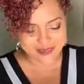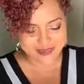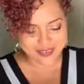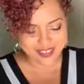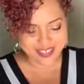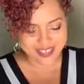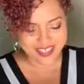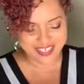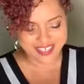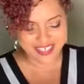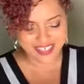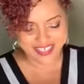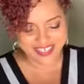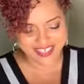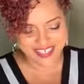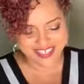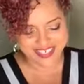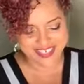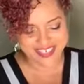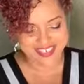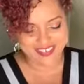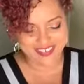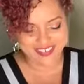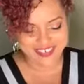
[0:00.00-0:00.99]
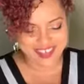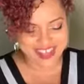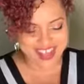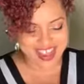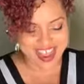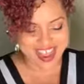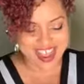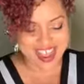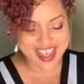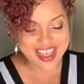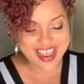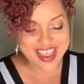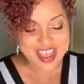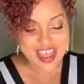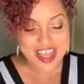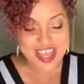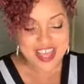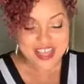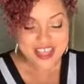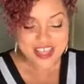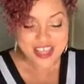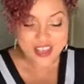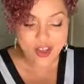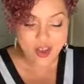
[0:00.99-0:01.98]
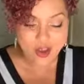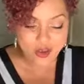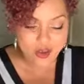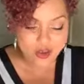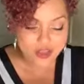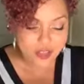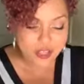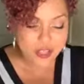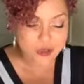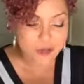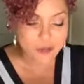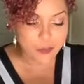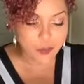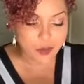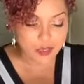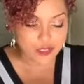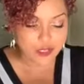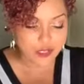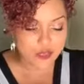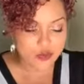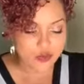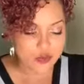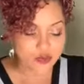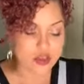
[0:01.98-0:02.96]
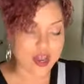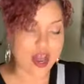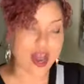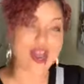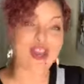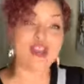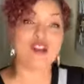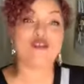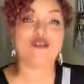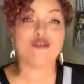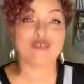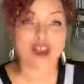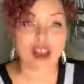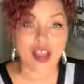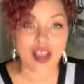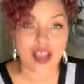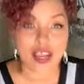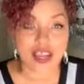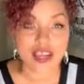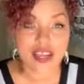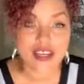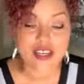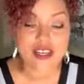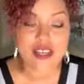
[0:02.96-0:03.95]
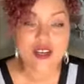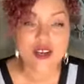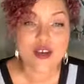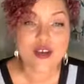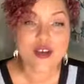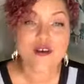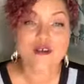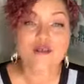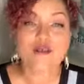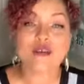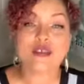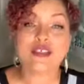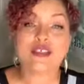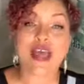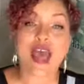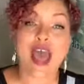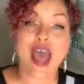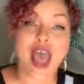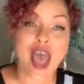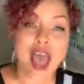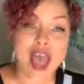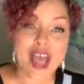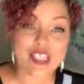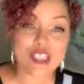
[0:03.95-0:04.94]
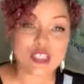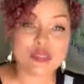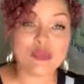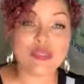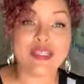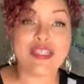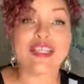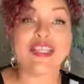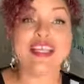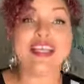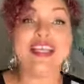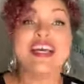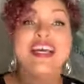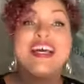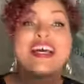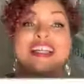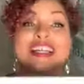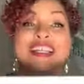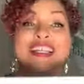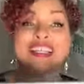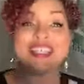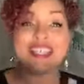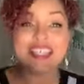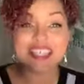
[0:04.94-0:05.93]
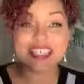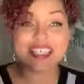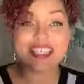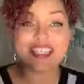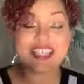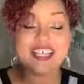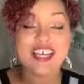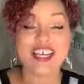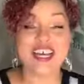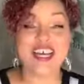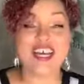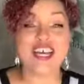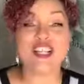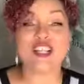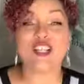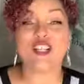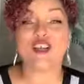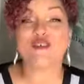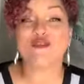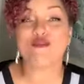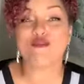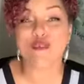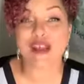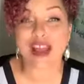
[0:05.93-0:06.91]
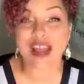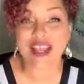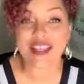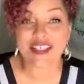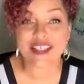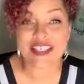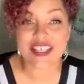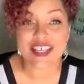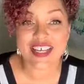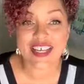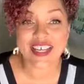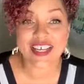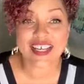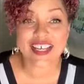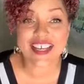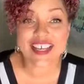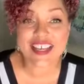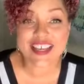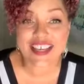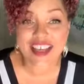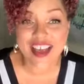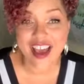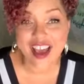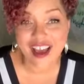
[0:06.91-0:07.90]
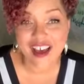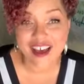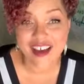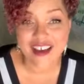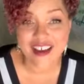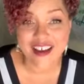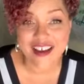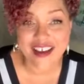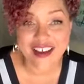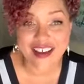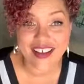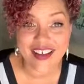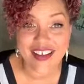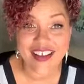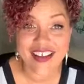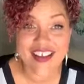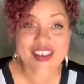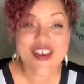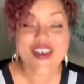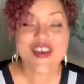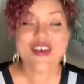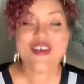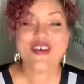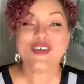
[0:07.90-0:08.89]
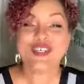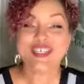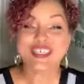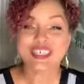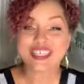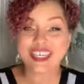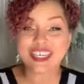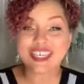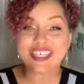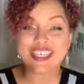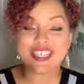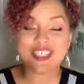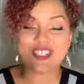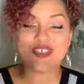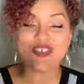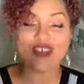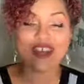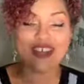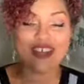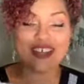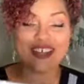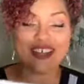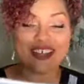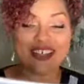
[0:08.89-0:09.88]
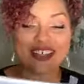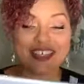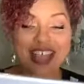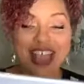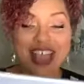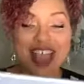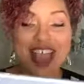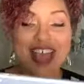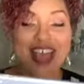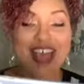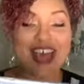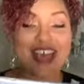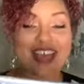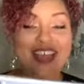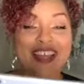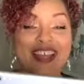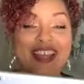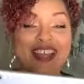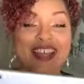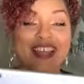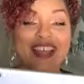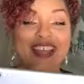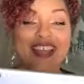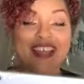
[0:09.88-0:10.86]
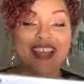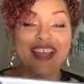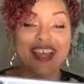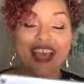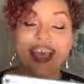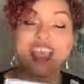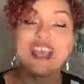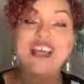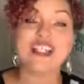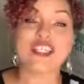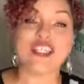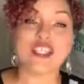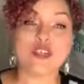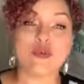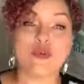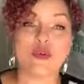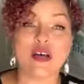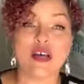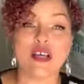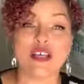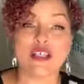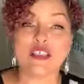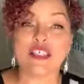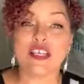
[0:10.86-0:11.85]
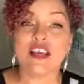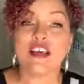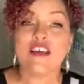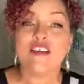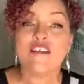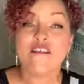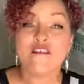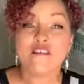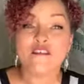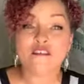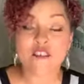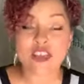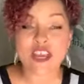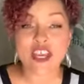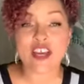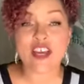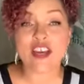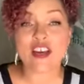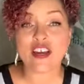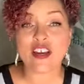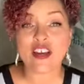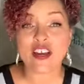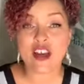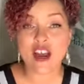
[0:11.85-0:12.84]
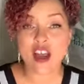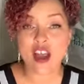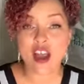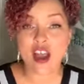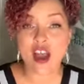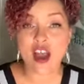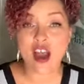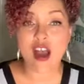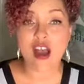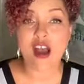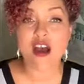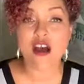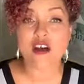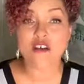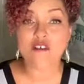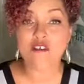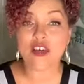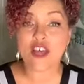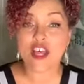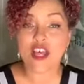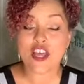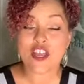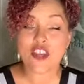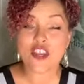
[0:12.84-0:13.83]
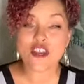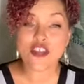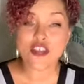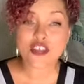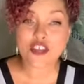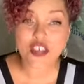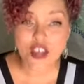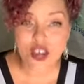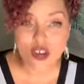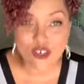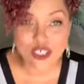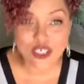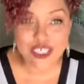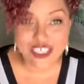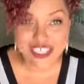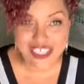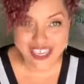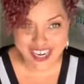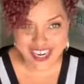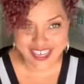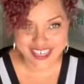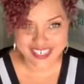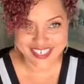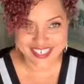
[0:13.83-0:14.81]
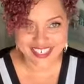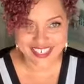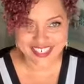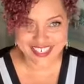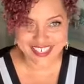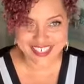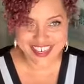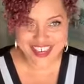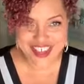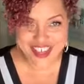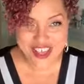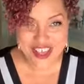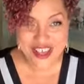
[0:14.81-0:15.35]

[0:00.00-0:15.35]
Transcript: Um, not. The only person who got it right was actually Lisa Lorette Young, who just joined us. And the answer was fear of negotiating.